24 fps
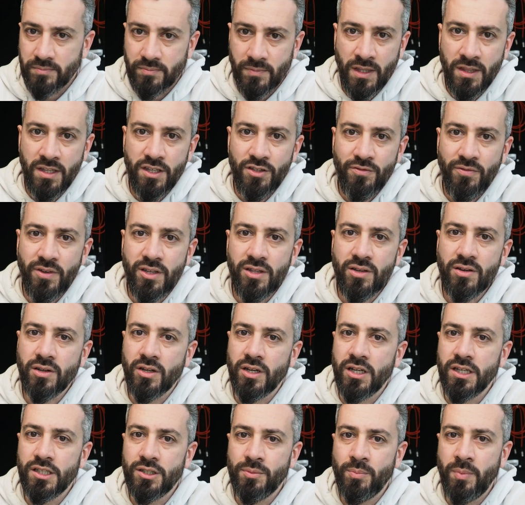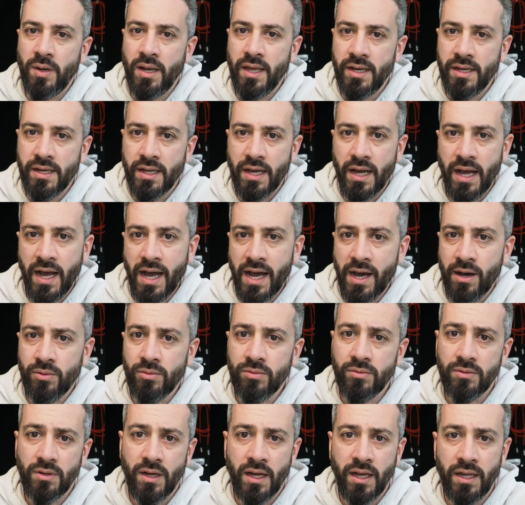In this video, I'm going to explain
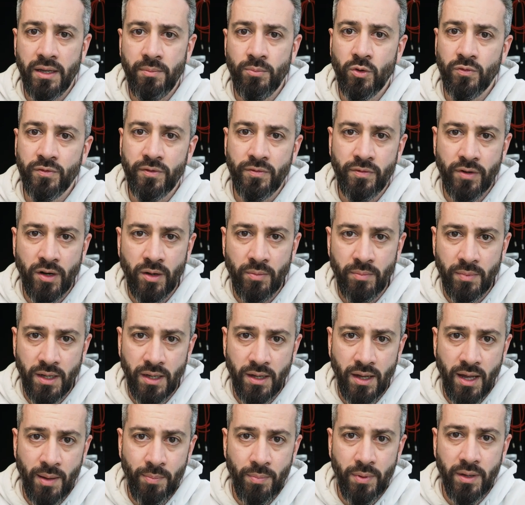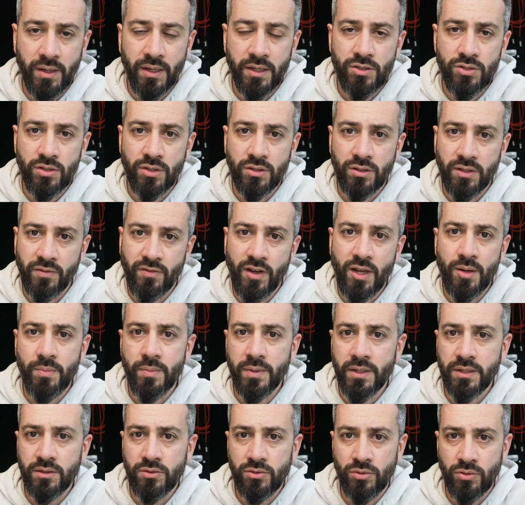how I moved from application
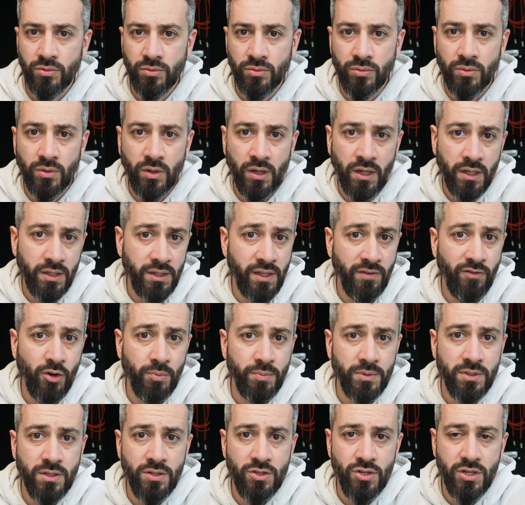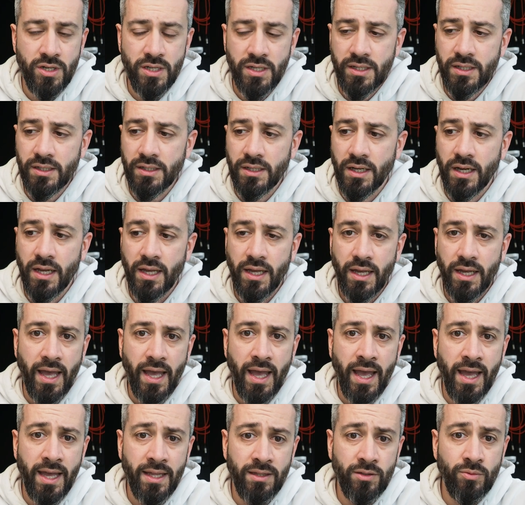development to DevOps engineering
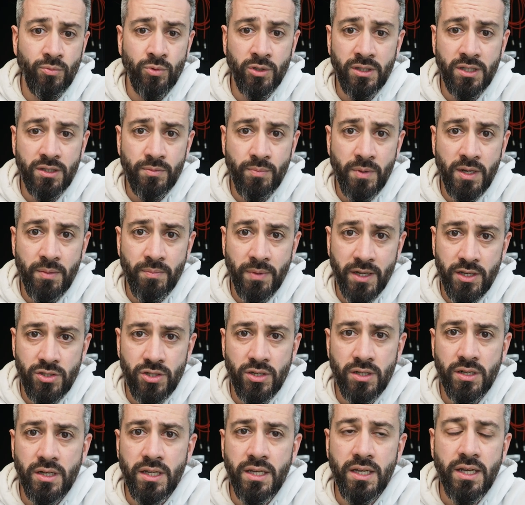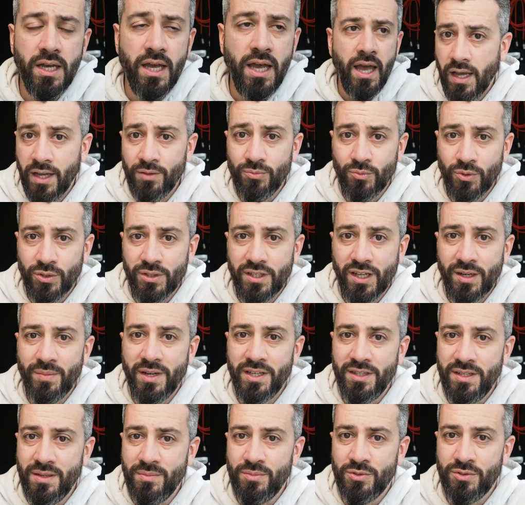and what has been my journey and what are
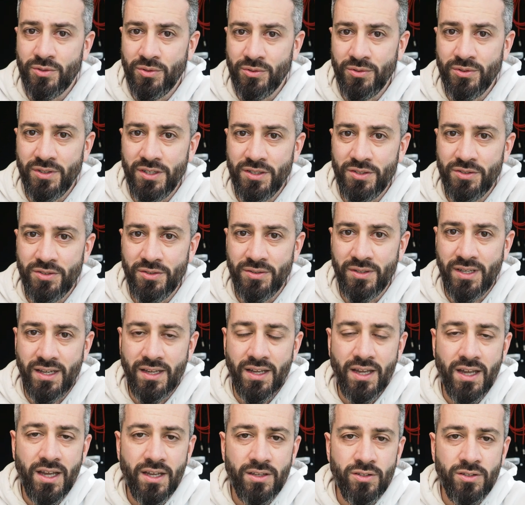my tips to do this today.